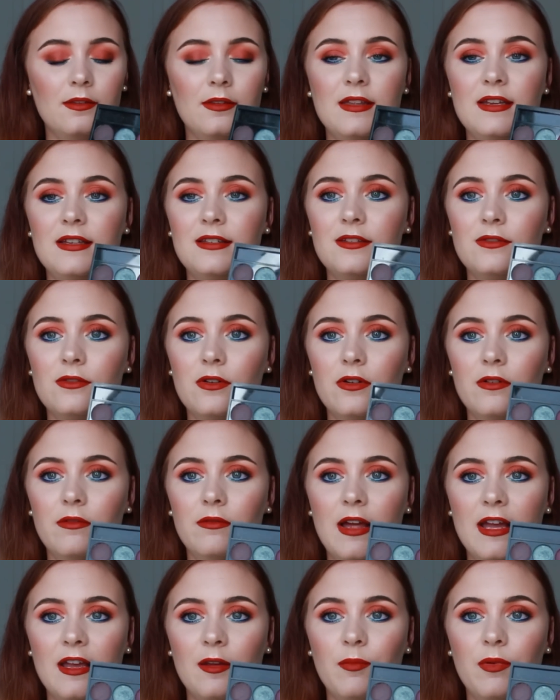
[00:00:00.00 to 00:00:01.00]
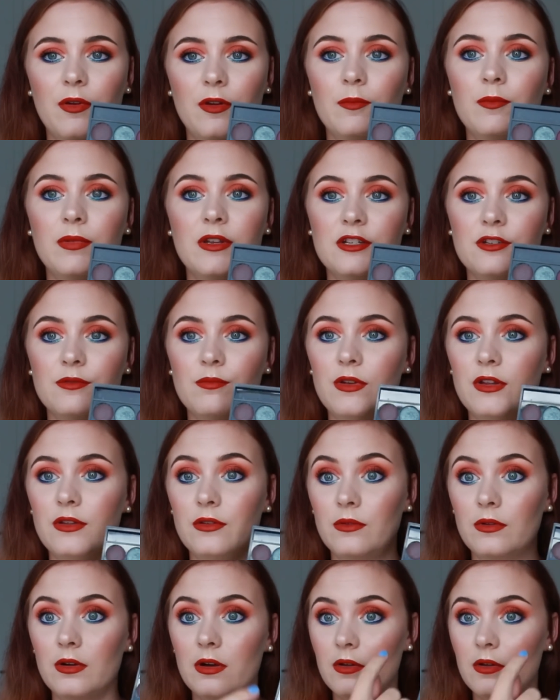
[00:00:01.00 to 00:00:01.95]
this sort of like purplish blue